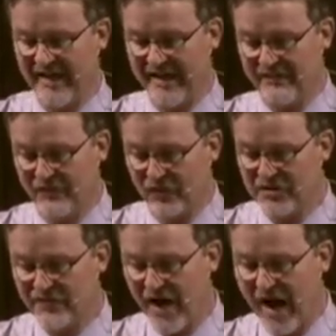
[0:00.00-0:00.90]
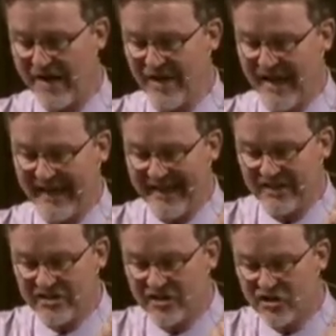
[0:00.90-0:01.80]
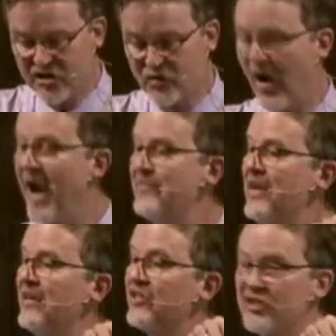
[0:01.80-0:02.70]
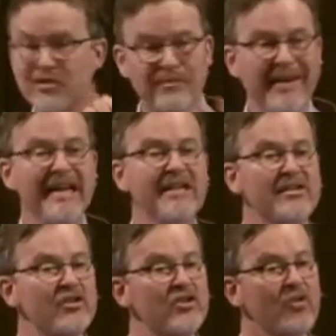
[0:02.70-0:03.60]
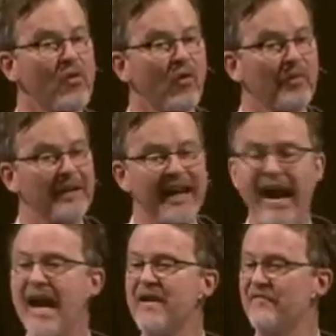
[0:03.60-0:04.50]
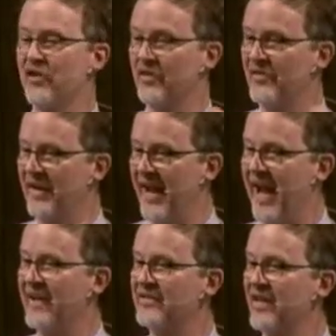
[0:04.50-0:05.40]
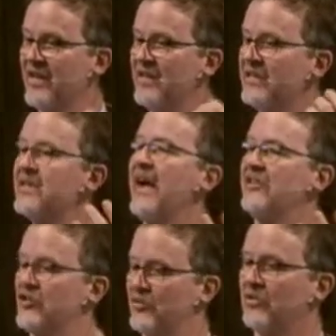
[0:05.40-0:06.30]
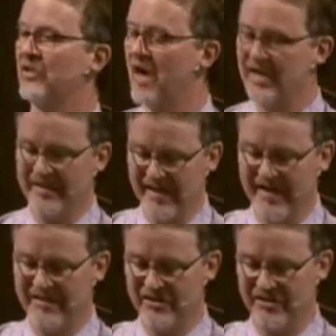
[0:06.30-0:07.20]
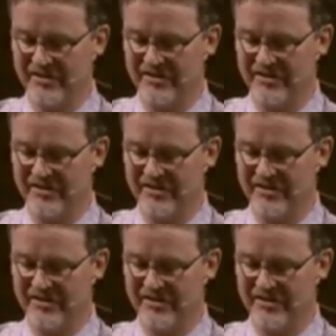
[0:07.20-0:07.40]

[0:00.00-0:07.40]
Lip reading: in verse 5, he is describing speech or behavior that has sexual connotations.